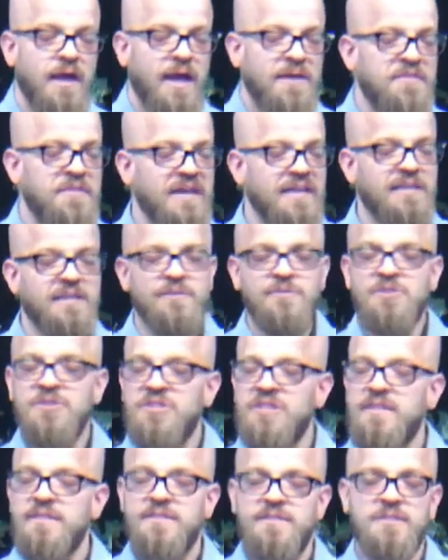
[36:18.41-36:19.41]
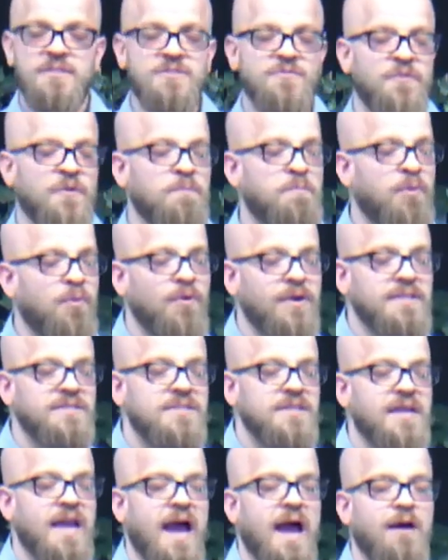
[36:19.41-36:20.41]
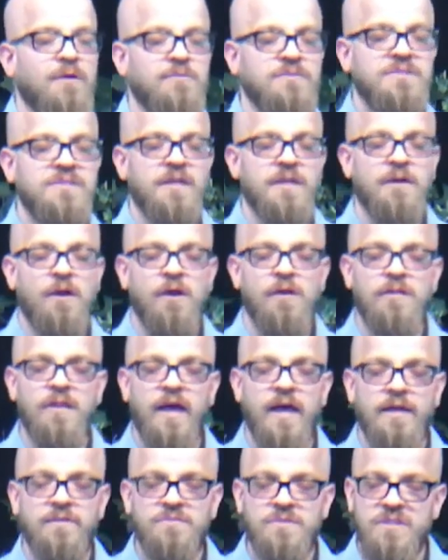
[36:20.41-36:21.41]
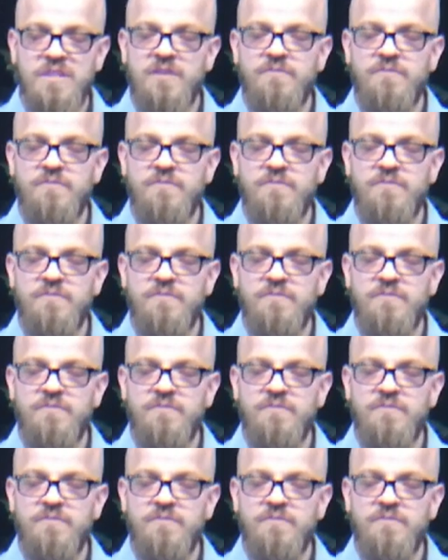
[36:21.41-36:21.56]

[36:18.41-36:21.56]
I thank you, Jesus, for pointing out in our lives,